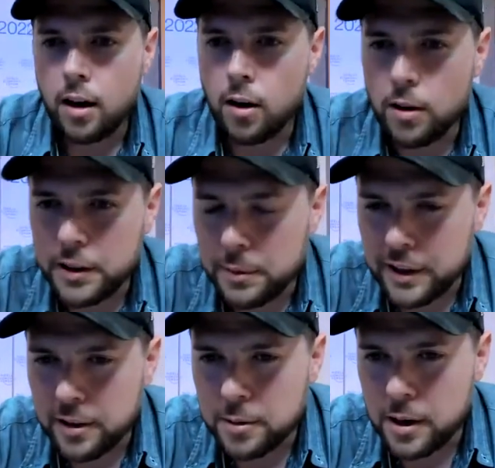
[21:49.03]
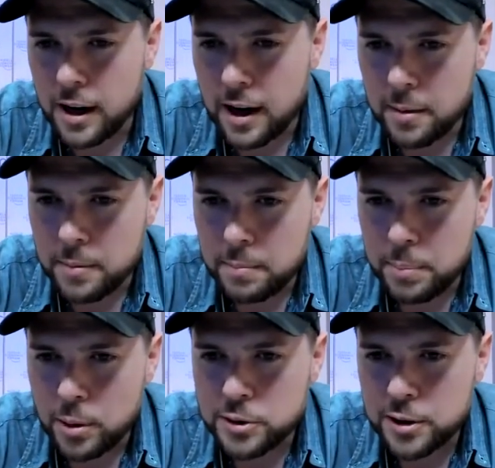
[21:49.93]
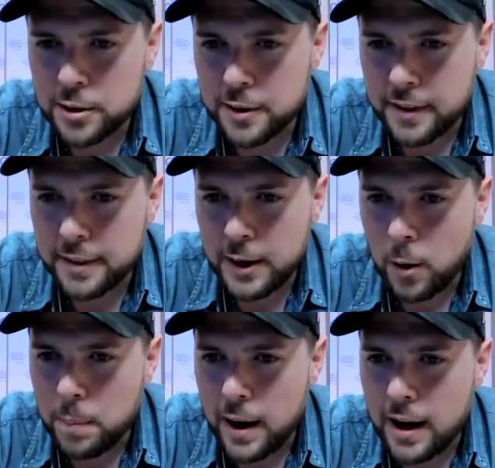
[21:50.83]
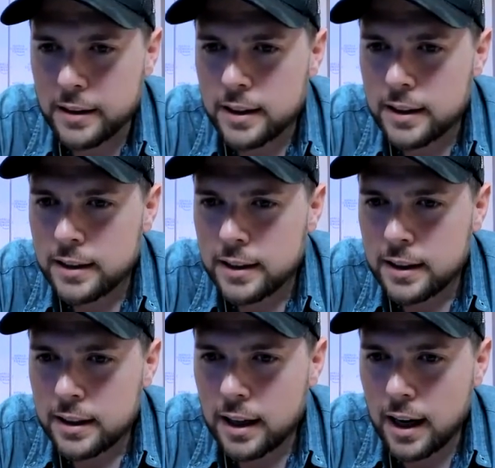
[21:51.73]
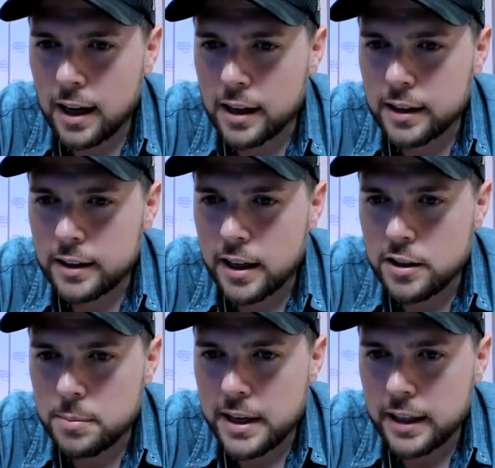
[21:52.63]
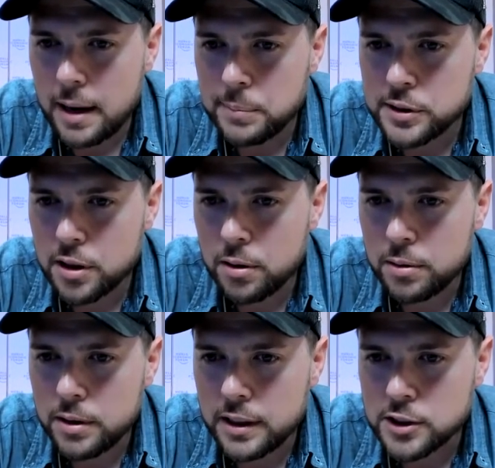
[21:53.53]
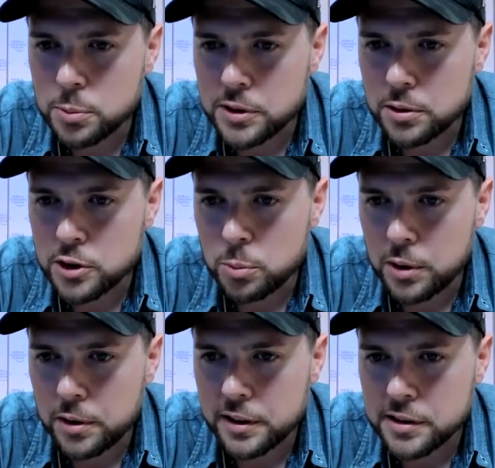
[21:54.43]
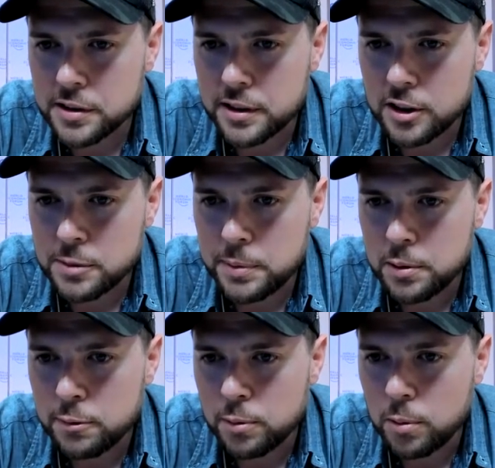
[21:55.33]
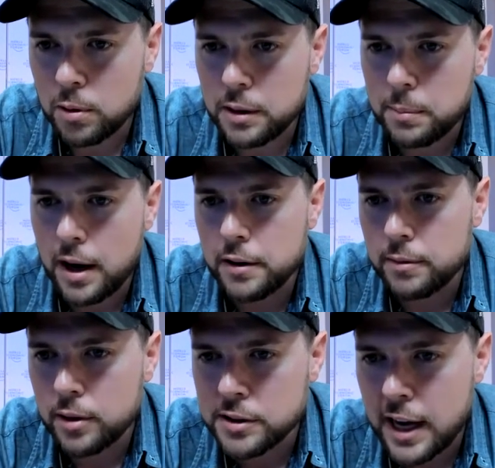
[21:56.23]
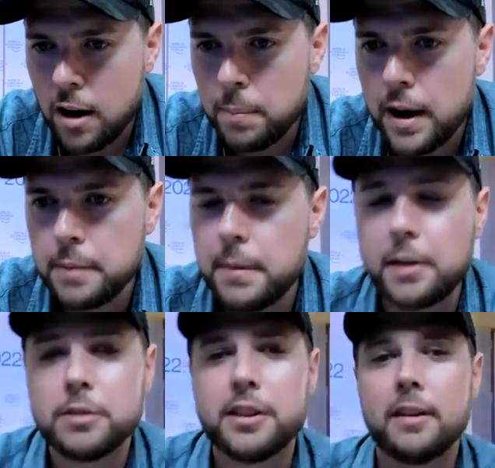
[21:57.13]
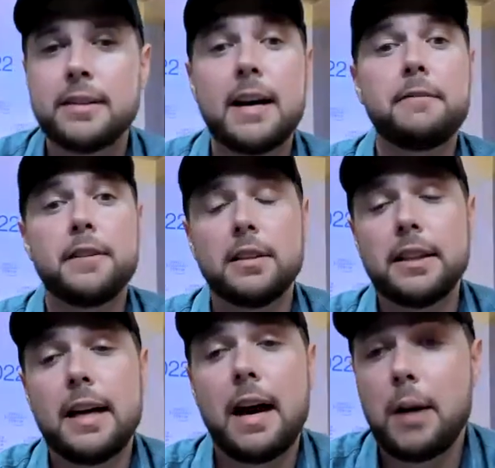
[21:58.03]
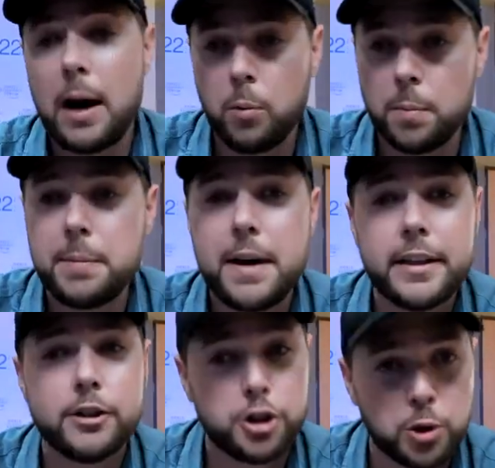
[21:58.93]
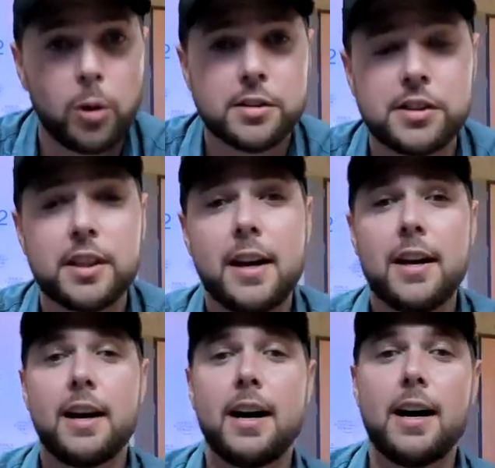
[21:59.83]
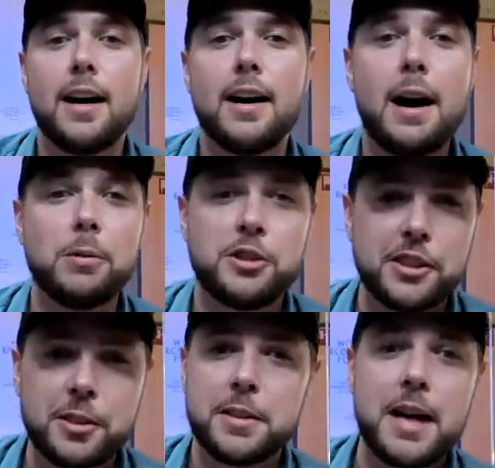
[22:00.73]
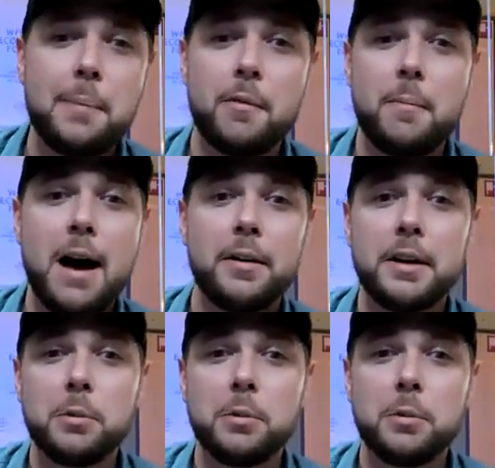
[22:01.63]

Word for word: Oh, here we go. Uh, Bozer theropod. Uh, can you make an episode in Switzerland's wilderness? There's beautiful and biodiverse alpine meadows there. Definitely. I, I will be making shorts. Uh, I was just on the top of a mountain.